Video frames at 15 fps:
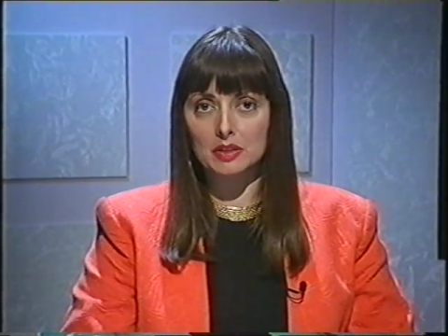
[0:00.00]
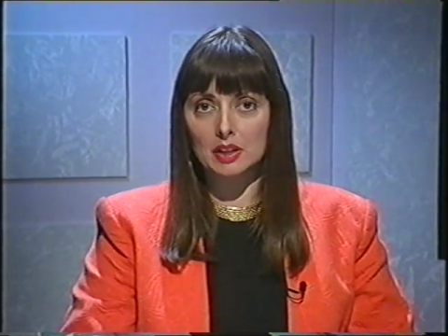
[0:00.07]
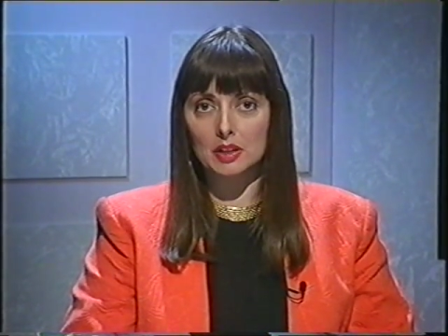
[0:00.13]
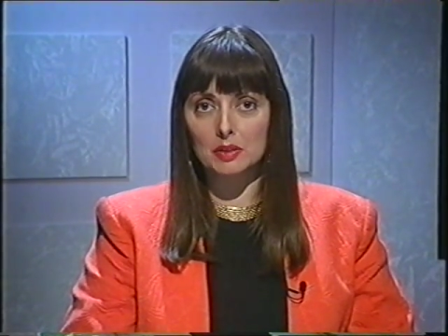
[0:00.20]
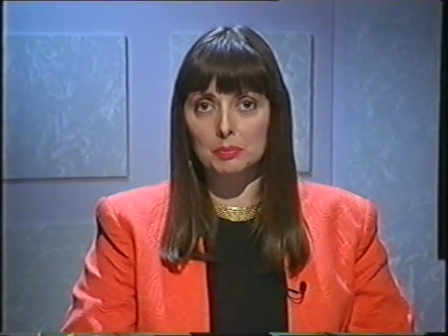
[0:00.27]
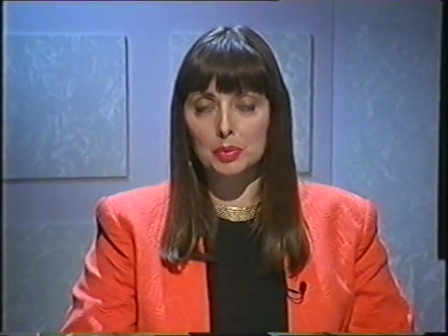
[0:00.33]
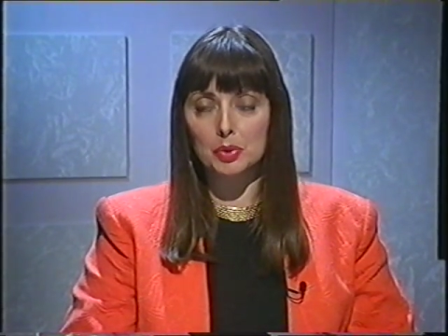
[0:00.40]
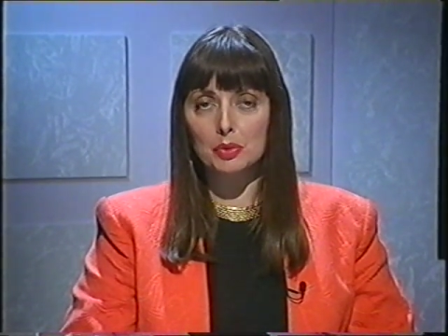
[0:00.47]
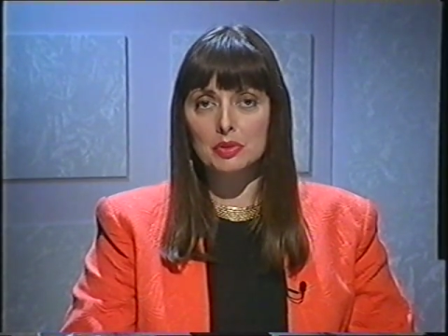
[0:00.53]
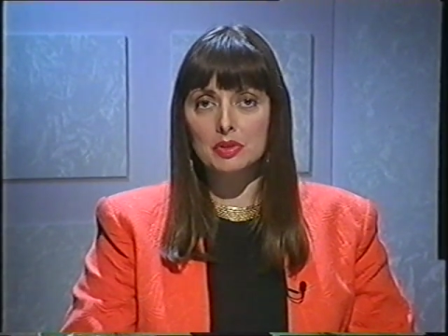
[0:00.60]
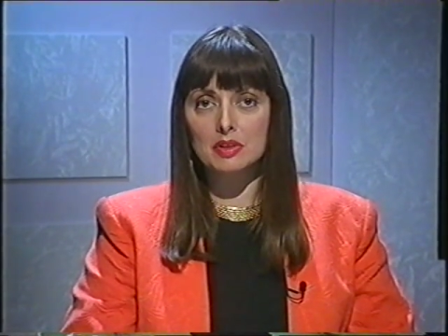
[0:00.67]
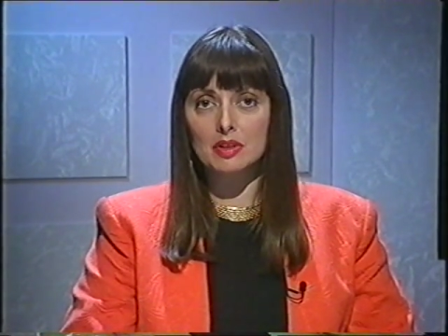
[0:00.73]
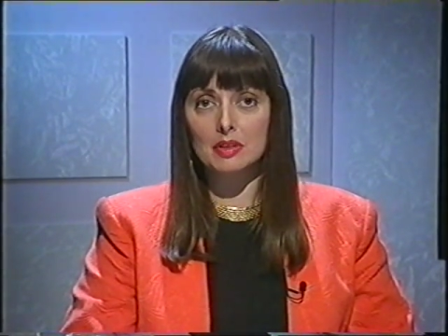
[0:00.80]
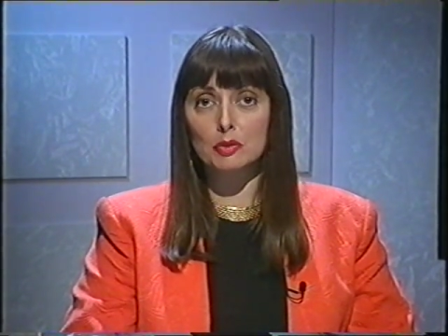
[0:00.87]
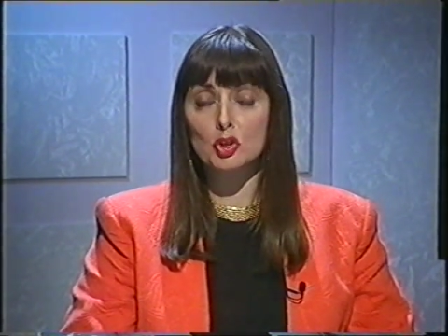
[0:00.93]
the
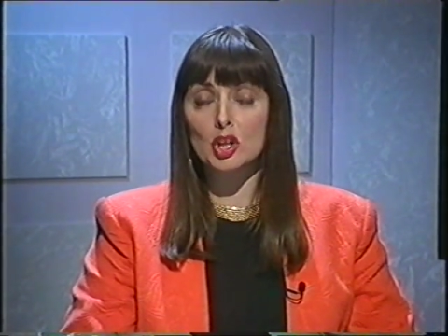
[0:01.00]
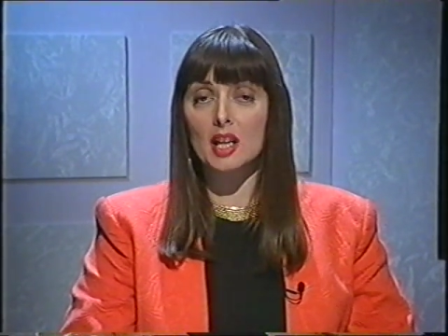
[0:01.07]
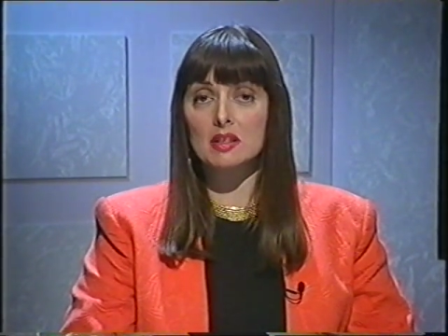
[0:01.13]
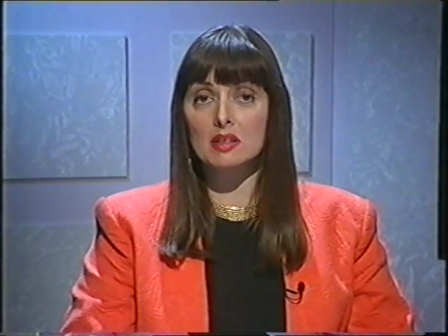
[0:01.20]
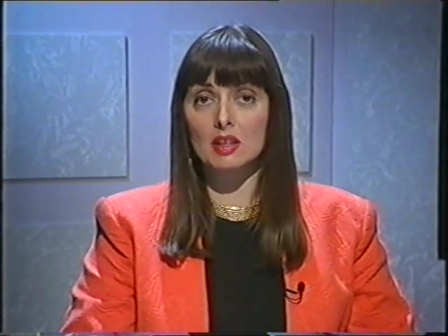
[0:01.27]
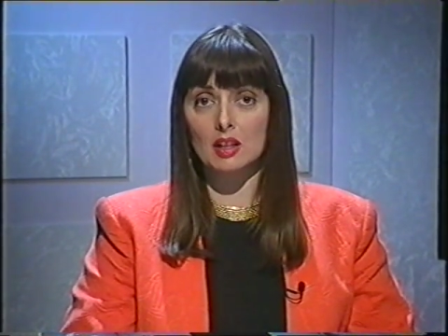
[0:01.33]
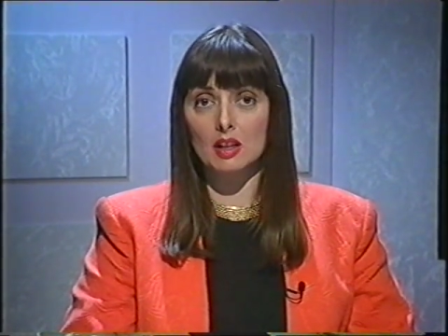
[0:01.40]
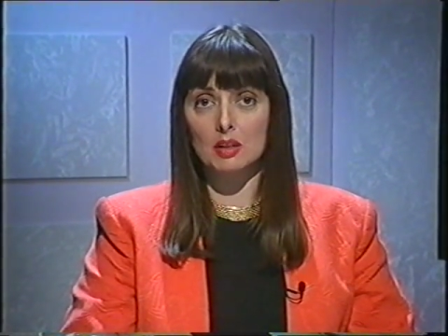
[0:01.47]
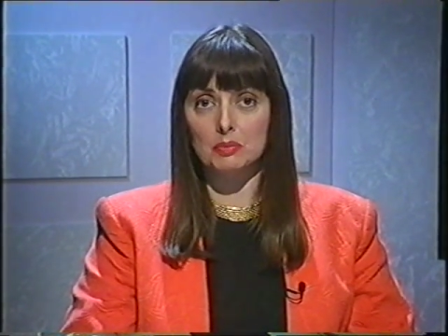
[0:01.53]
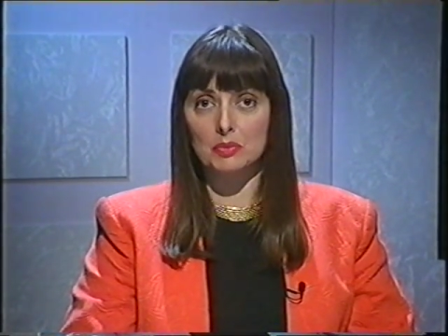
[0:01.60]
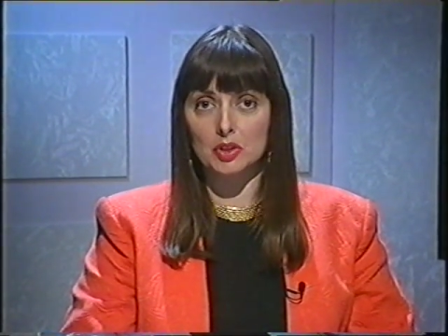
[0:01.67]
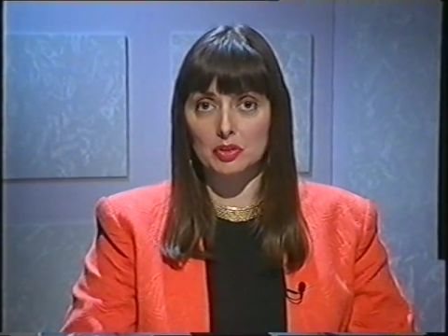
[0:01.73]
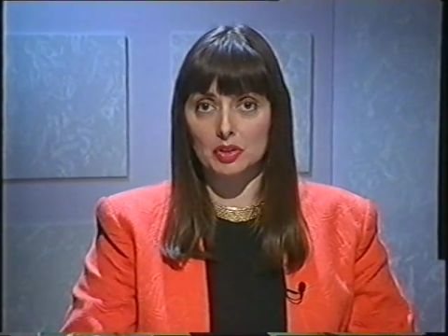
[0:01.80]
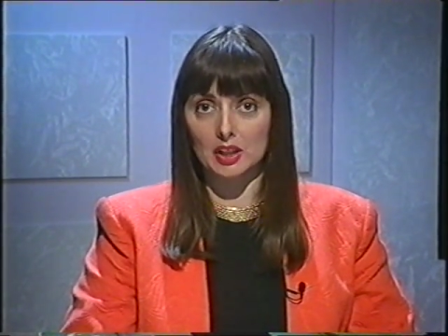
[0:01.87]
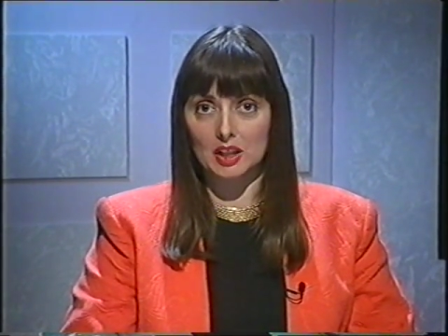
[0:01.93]
importance of chess to him
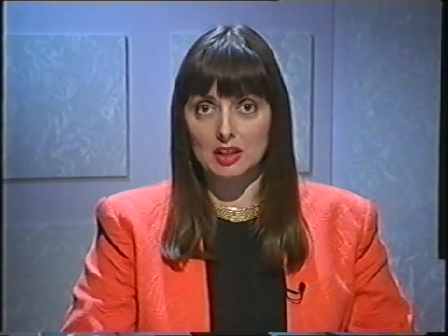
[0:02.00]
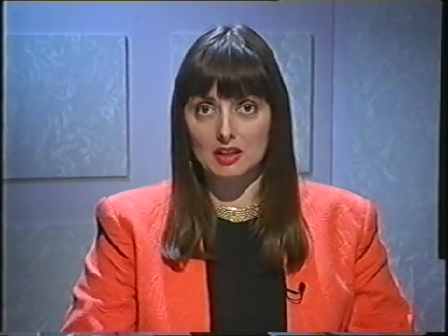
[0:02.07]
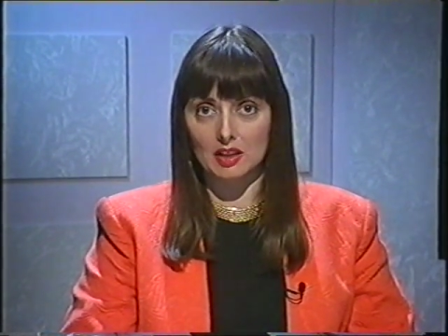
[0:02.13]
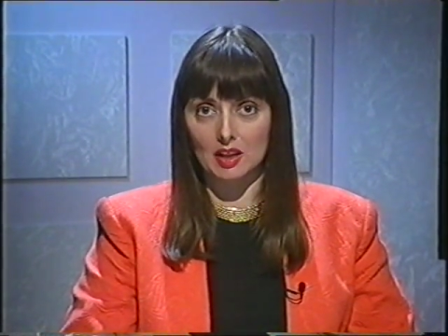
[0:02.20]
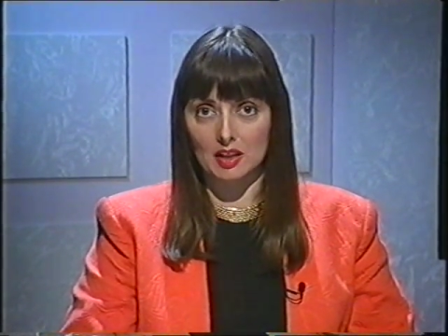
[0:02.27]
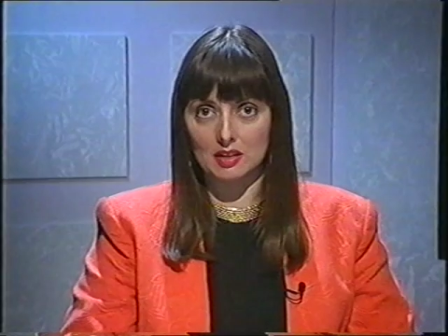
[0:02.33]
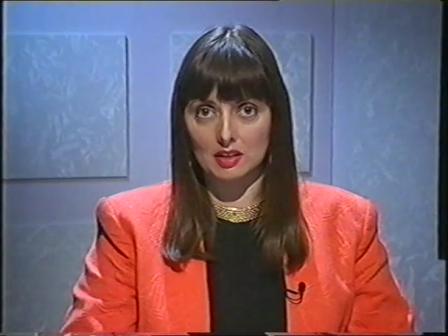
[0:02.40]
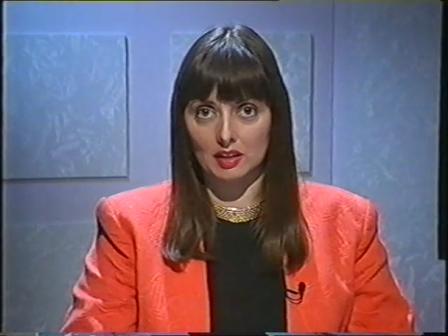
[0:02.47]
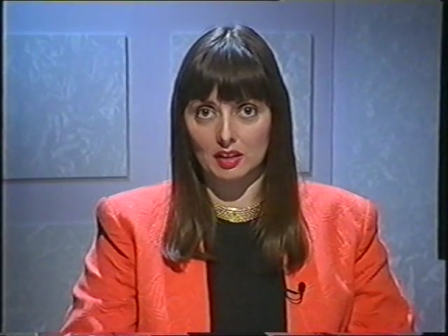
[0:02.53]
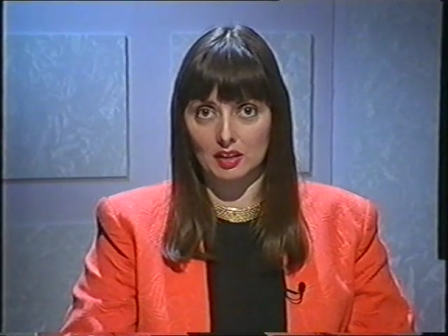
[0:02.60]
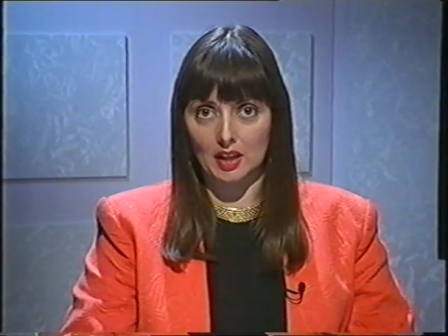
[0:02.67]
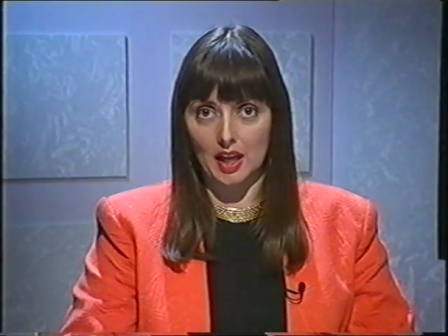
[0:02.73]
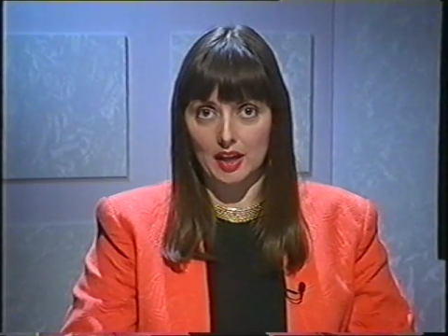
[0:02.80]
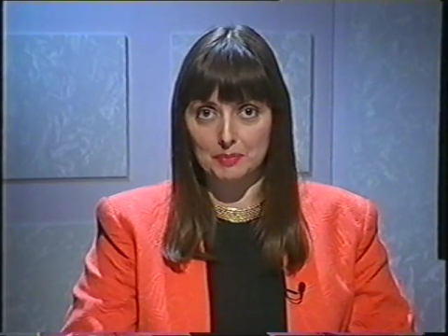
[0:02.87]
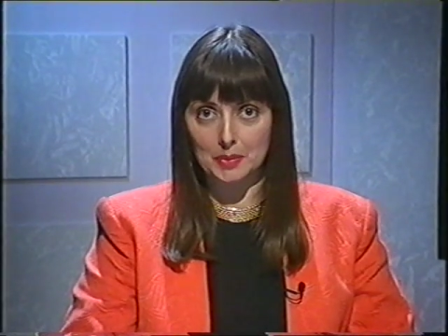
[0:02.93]
during his years in
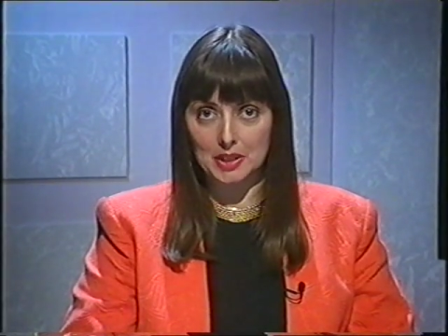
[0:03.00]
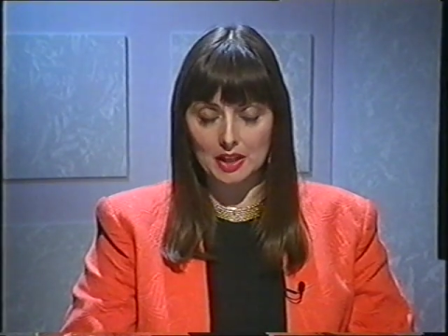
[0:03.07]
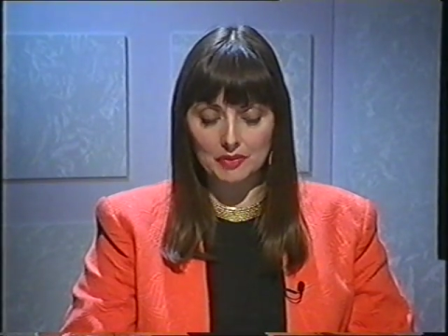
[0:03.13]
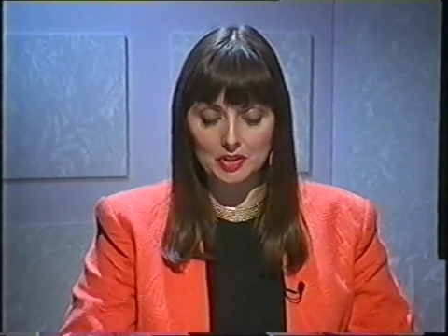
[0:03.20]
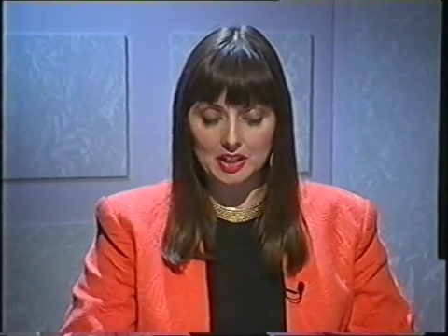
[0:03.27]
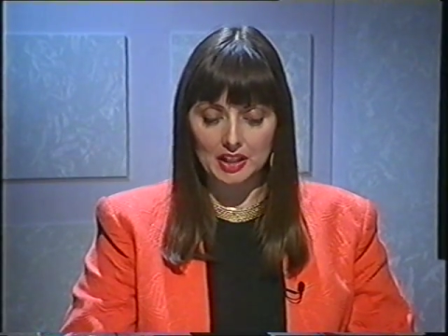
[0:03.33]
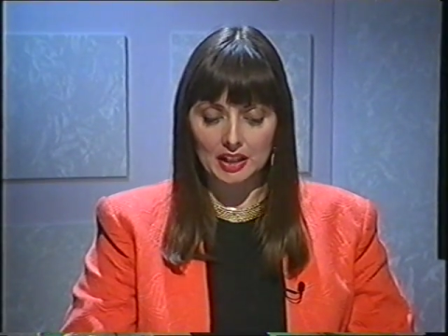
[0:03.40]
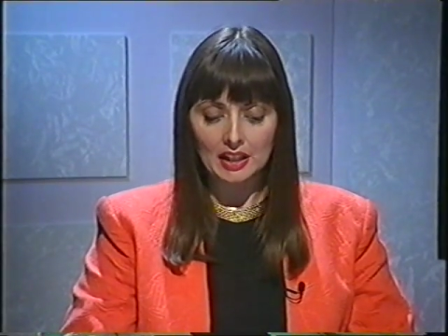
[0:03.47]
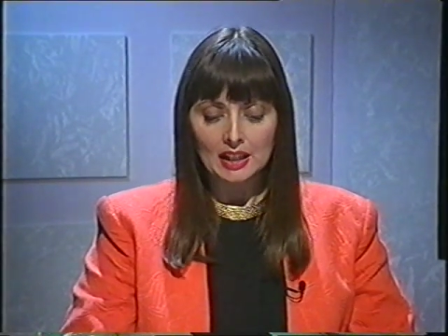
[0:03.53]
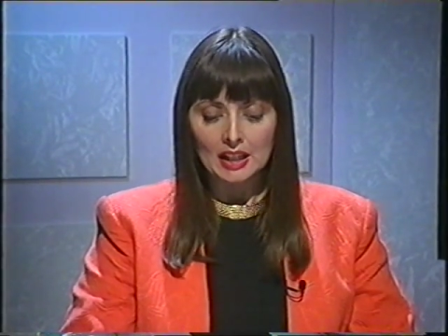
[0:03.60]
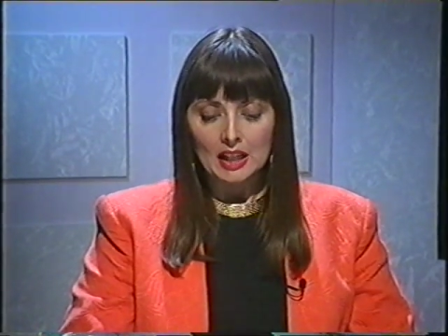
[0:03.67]
captivity.